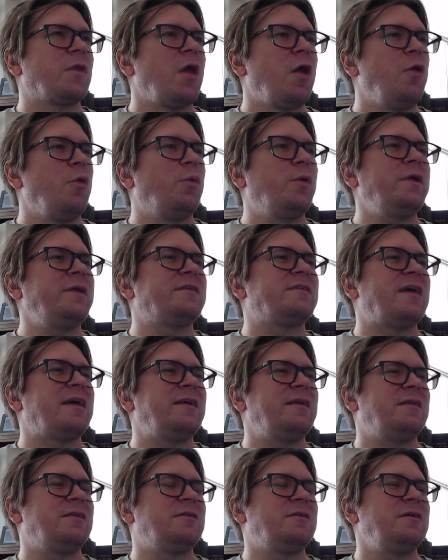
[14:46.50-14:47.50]
What
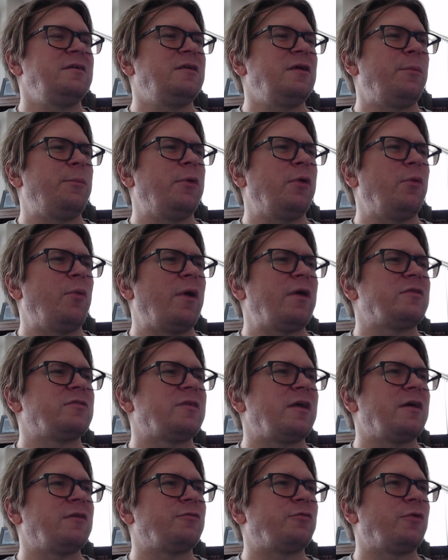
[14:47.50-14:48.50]
did TWA
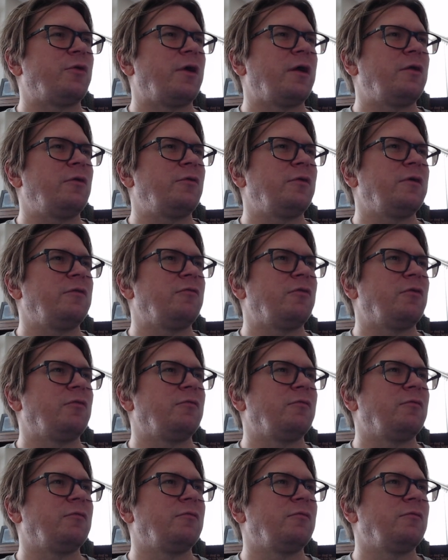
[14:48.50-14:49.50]
stand for? I don't
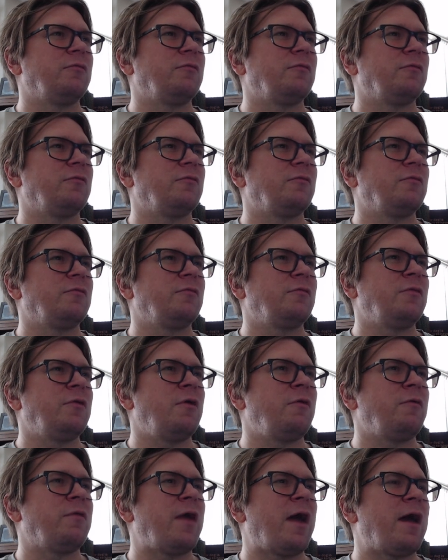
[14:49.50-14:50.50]
even
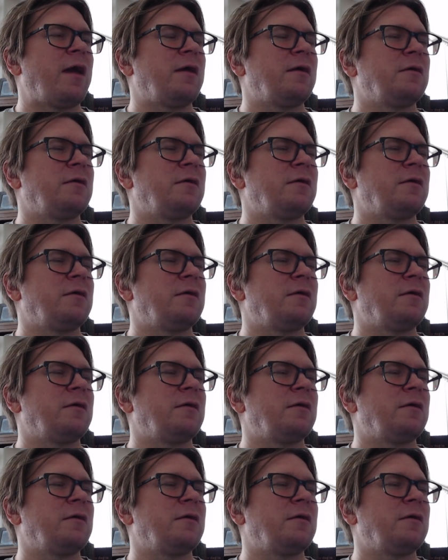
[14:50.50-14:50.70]
know that.